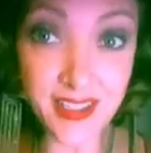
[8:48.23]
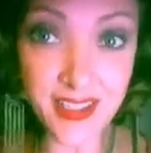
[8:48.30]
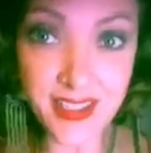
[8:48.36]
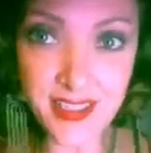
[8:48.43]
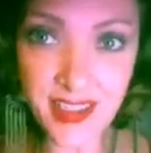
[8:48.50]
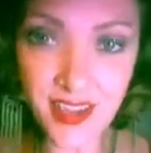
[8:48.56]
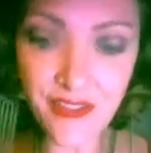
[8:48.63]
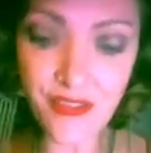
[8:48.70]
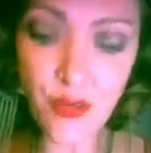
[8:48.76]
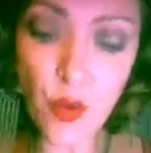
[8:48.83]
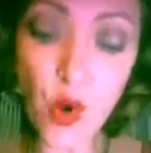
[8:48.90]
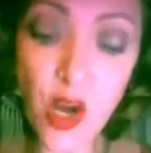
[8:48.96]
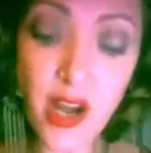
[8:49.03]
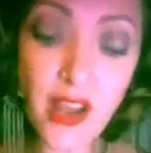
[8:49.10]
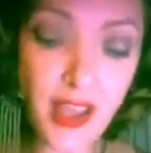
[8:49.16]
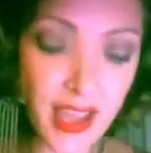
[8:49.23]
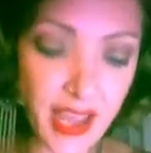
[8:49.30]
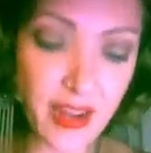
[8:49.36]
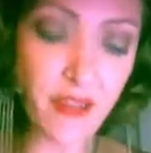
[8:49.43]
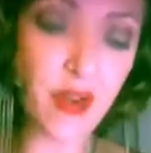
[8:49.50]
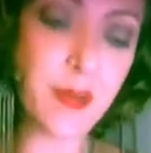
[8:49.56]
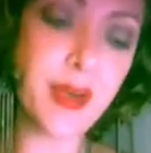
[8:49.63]
This is not for
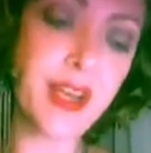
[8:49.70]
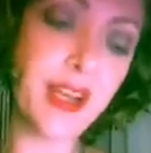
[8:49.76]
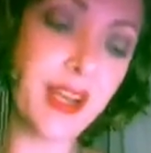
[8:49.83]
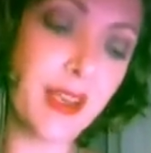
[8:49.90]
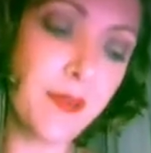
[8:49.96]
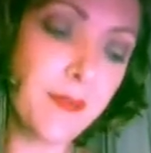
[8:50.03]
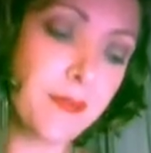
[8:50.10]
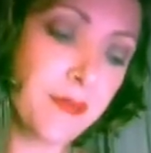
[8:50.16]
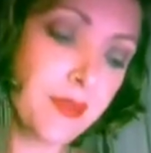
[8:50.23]
everybody.